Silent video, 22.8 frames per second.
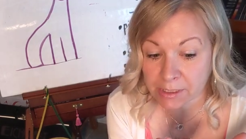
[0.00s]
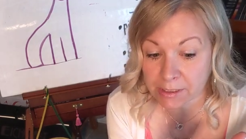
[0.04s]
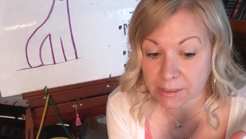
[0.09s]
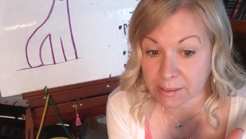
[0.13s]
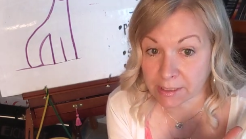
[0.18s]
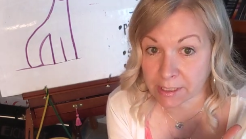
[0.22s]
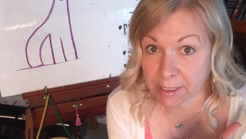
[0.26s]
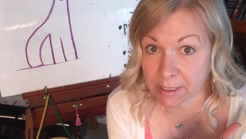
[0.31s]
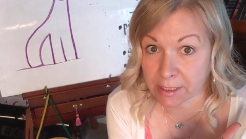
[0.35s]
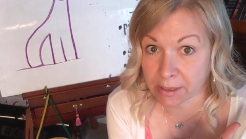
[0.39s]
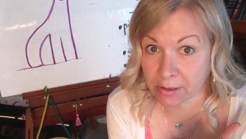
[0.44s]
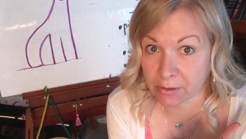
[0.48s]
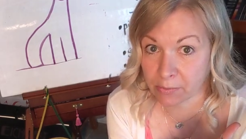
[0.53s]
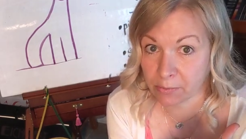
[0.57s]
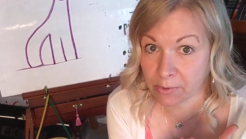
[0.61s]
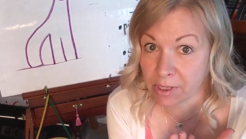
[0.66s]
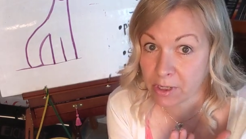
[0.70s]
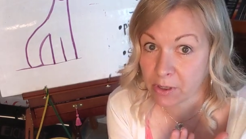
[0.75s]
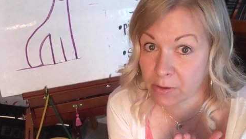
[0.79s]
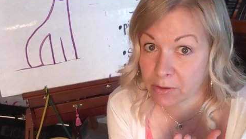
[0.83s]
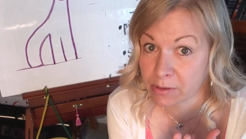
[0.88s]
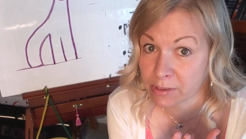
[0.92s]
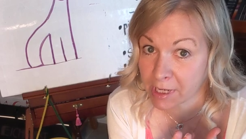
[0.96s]
day
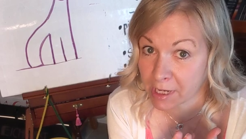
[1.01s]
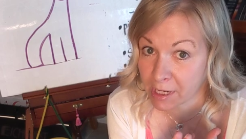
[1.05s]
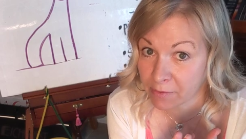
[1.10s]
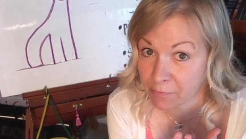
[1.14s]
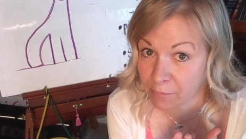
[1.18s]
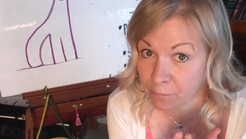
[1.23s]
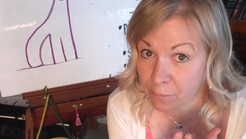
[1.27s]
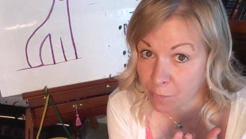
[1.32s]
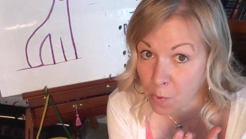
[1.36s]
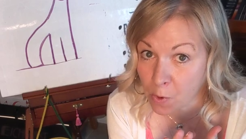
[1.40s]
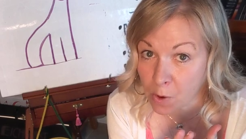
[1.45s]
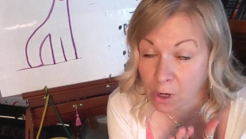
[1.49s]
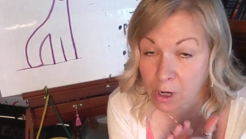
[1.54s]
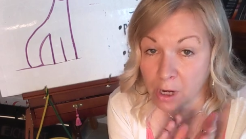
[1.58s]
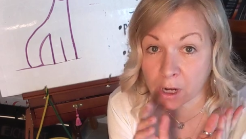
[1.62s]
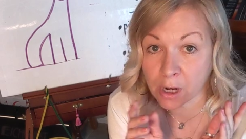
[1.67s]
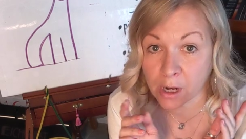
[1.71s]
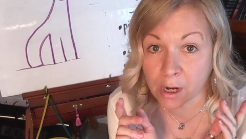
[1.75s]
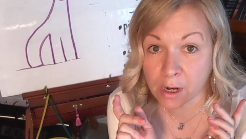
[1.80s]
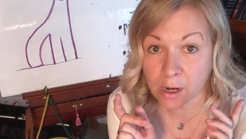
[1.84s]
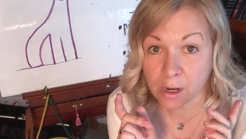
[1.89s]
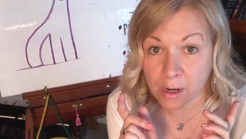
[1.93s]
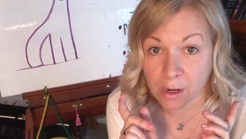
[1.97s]
3, or day
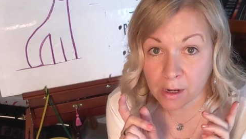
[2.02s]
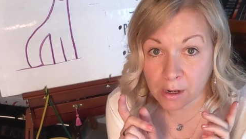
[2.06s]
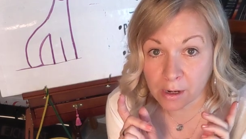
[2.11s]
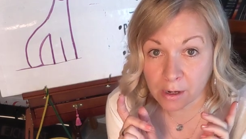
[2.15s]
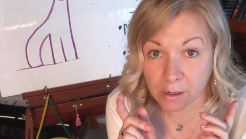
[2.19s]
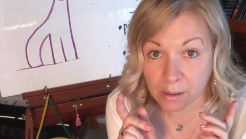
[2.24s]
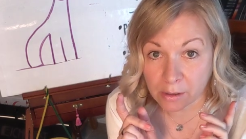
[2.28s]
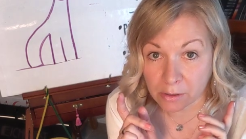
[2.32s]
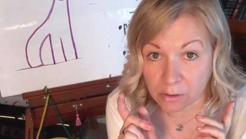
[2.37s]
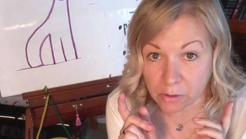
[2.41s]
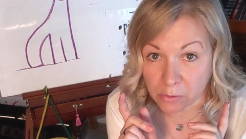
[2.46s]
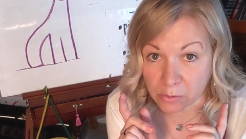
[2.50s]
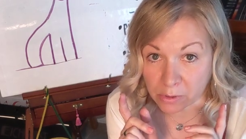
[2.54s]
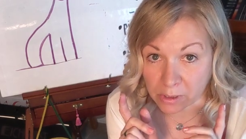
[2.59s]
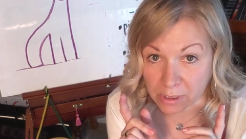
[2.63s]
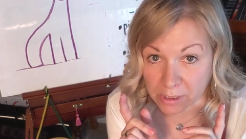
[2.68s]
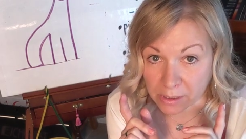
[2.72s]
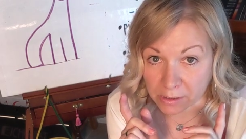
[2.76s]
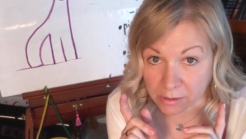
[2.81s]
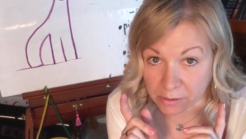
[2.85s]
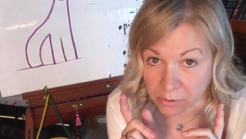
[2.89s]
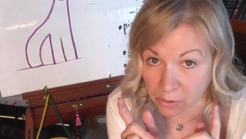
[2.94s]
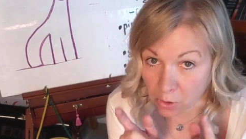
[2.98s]
4, you
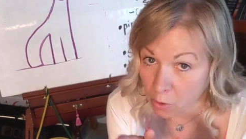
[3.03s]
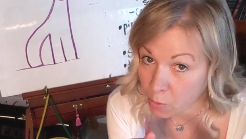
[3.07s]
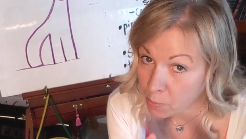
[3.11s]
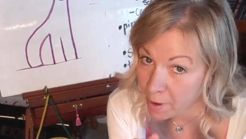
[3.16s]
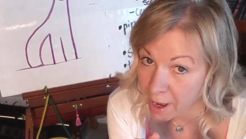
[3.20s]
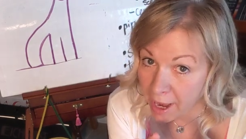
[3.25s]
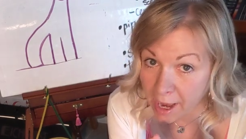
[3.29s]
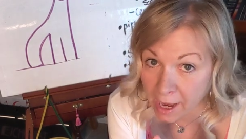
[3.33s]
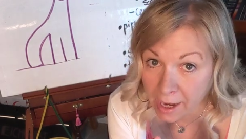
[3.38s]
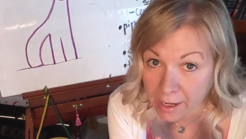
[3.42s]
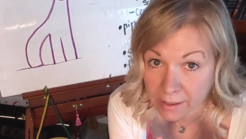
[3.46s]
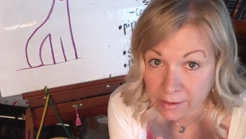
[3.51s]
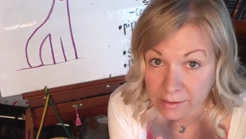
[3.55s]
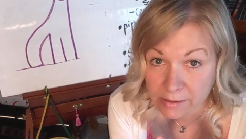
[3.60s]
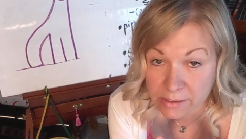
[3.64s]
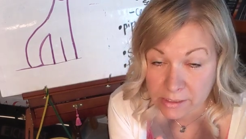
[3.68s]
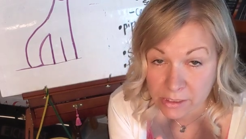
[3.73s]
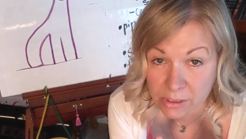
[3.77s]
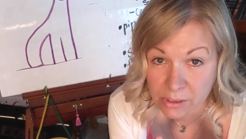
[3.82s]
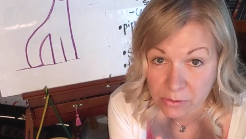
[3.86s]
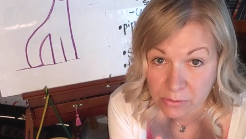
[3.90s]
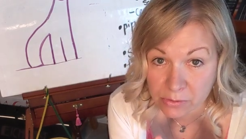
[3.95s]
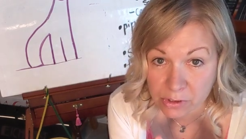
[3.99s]
can go back to
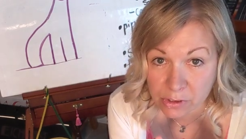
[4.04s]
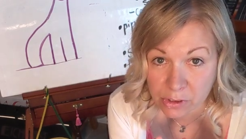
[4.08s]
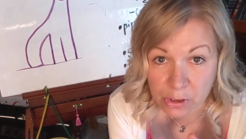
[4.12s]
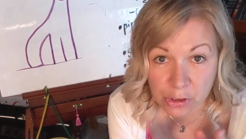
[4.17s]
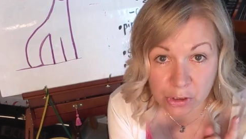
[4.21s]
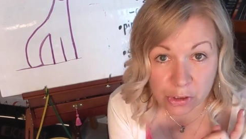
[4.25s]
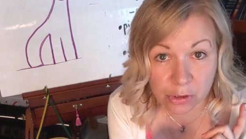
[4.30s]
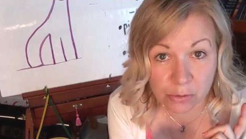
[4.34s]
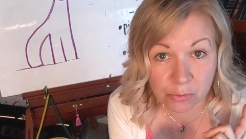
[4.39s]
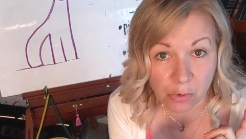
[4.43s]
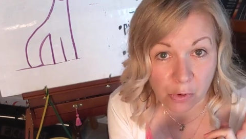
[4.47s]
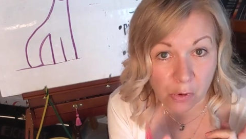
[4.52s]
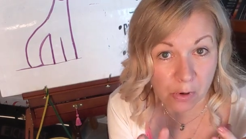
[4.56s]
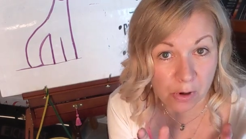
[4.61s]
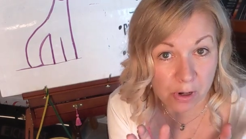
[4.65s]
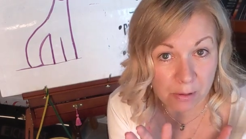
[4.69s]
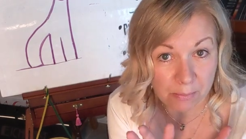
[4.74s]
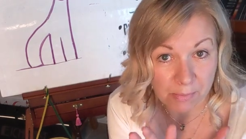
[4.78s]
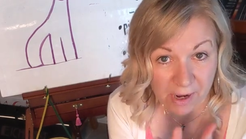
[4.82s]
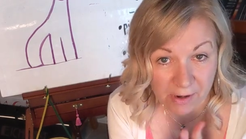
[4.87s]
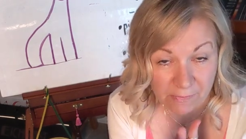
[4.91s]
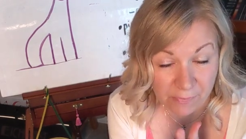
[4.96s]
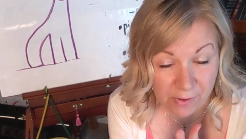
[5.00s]
YouTube or
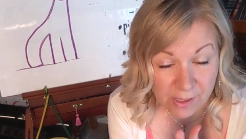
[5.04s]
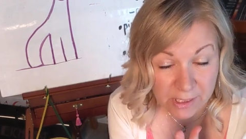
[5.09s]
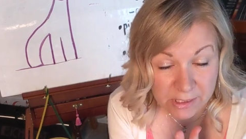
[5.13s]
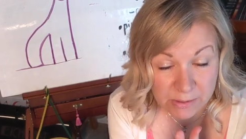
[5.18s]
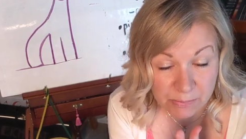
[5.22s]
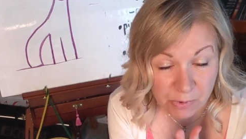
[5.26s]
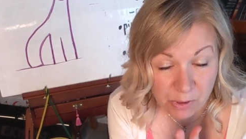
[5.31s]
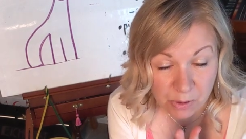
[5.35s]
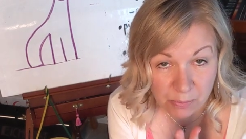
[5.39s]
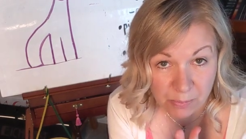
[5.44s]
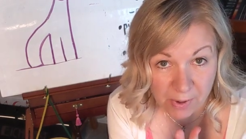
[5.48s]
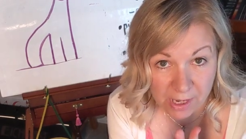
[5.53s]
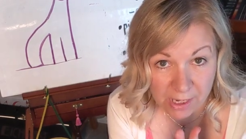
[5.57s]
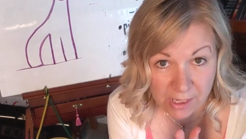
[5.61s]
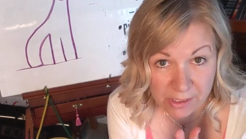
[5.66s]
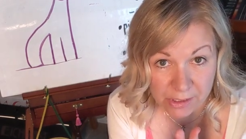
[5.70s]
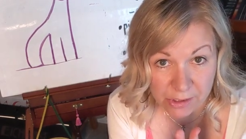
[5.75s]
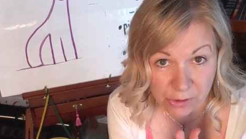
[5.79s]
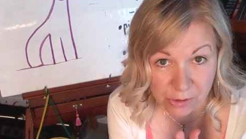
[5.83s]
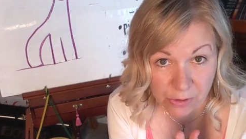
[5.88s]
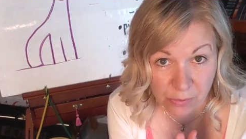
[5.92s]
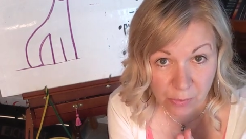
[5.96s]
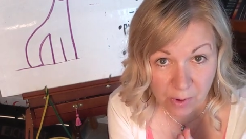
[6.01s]
my Facebook
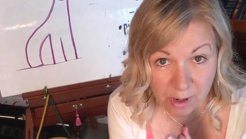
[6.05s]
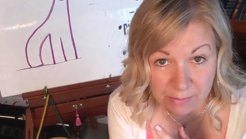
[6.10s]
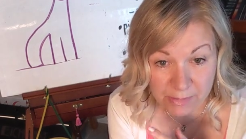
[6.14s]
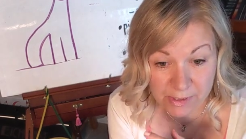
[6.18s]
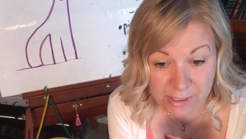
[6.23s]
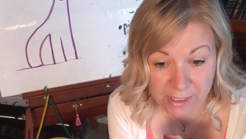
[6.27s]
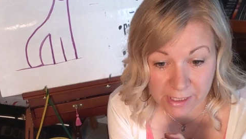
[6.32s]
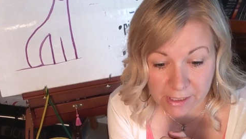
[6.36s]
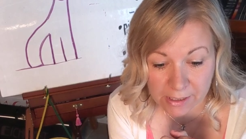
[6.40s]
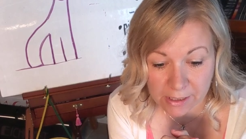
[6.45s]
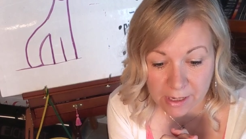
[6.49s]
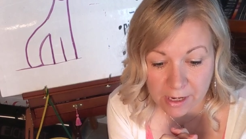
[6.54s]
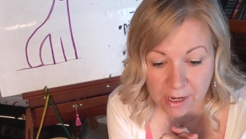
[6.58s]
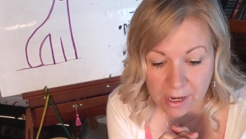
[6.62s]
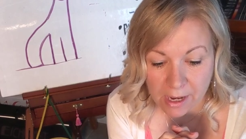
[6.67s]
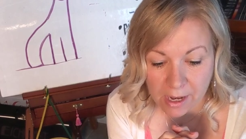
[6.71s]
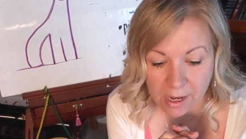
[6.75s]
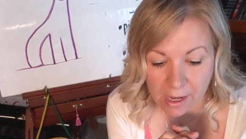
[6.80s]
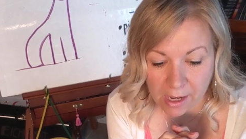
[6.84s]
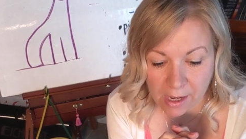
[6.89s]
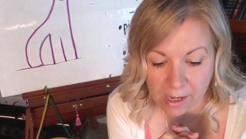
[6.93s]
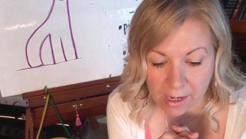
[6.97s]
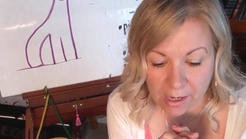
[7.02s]
page or website
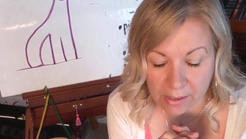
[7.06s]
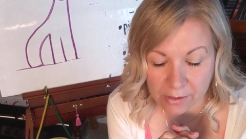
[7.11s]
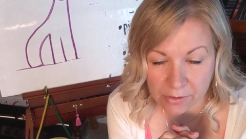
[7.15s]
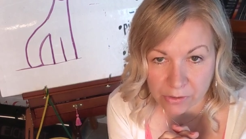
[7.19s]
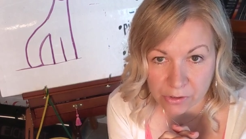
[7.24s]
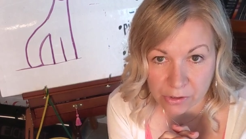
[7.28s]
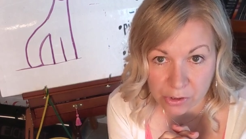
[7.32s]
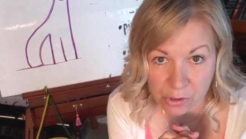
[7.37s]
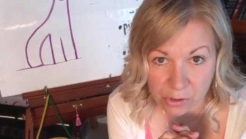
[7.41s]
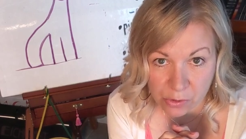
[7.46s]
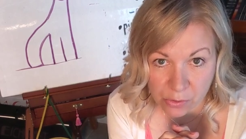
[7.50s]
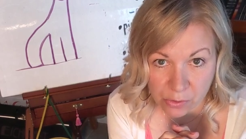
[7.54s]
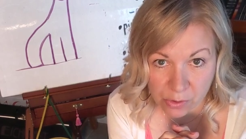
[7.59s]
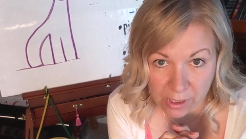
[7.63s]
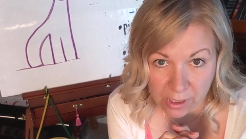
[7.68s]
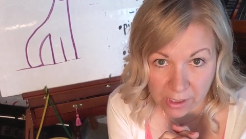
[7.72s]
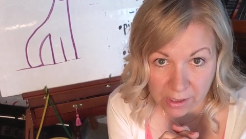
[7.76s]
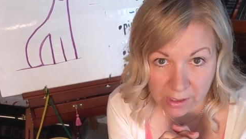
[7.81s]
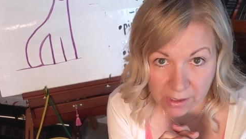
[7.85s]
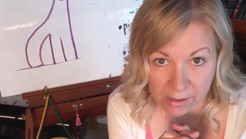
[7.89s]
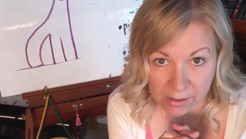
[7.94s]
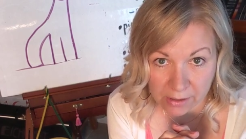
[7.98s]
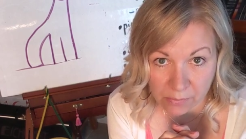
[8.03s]
and you
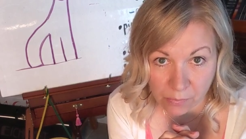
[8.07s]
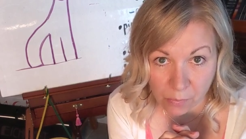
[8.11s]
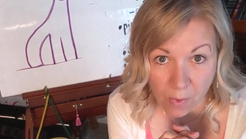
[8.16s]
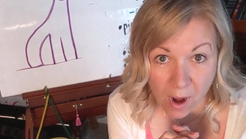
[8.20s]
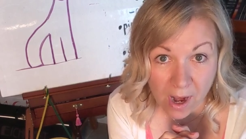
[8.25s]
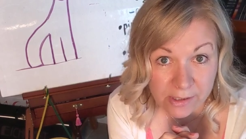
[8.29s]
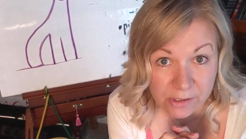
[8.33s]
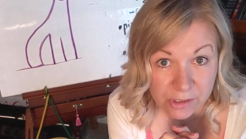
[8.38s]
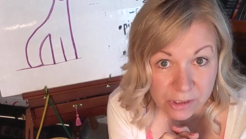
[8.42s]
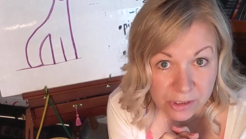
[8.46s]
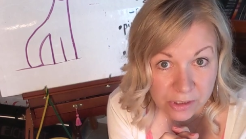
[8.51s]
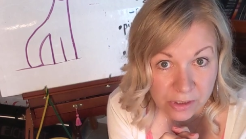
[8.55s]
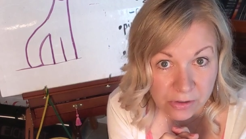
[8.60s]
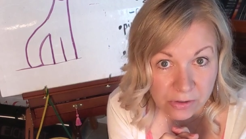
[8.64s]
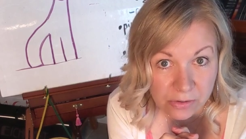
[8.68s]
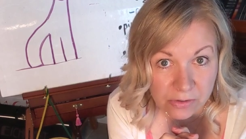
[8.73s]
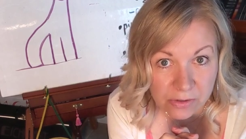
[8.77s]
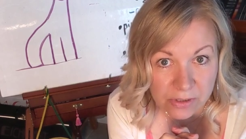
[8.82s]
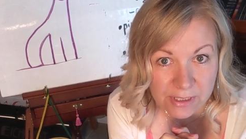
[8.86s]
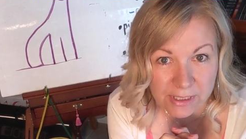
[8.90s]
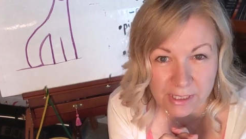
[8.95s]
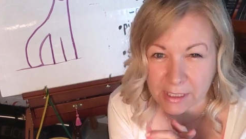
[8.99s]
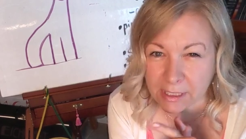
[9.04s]
can watch
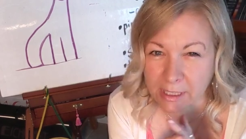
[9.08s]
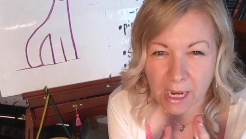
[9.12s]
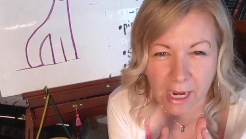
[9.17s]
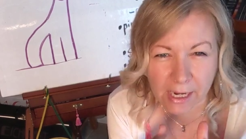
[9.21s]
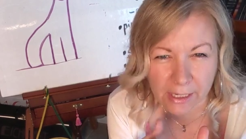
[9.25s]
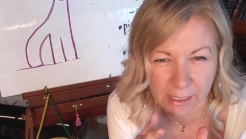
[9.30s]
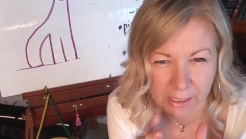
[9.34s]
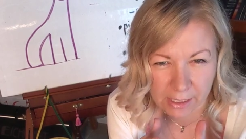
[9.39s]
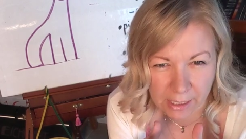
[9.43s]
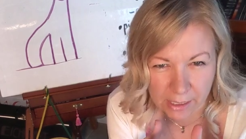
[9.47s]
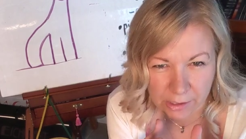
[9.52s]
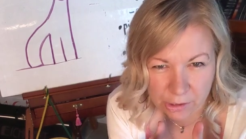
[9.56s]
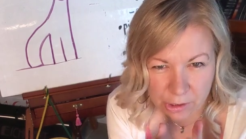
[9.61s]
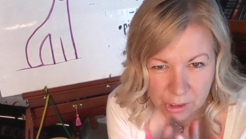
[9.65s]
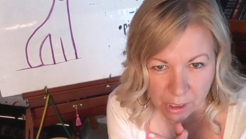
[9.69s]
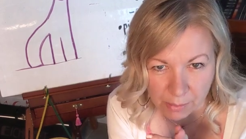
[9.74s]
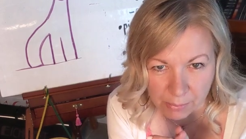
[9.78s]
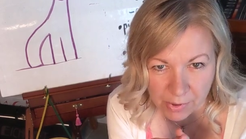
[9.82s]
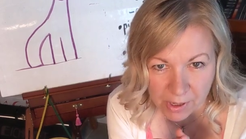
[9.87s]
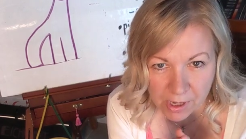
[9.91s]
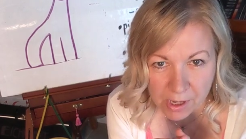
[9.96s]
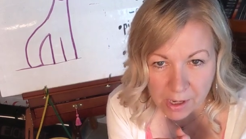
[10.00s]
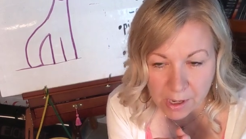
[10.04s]
those and kind of catch
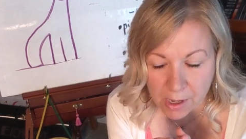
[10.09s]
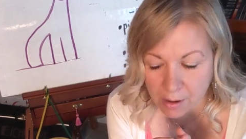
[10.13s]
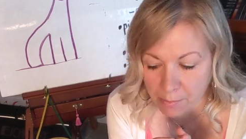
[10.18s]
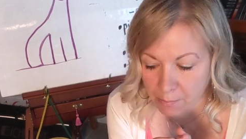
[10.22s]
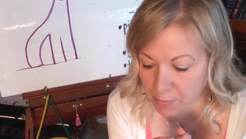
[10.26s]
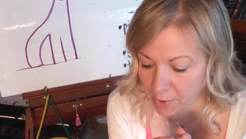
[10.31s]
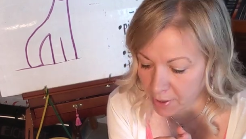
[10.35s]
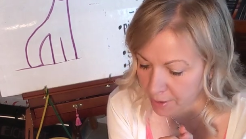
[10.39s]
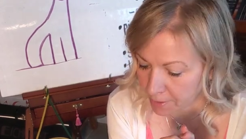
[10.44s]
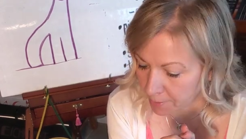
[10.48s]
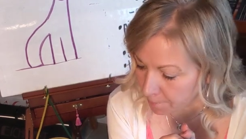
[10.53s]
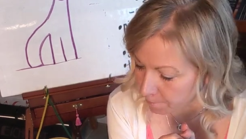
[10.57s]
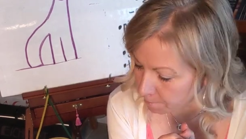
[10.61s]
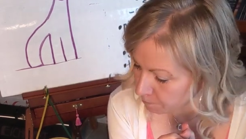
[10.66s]
up. But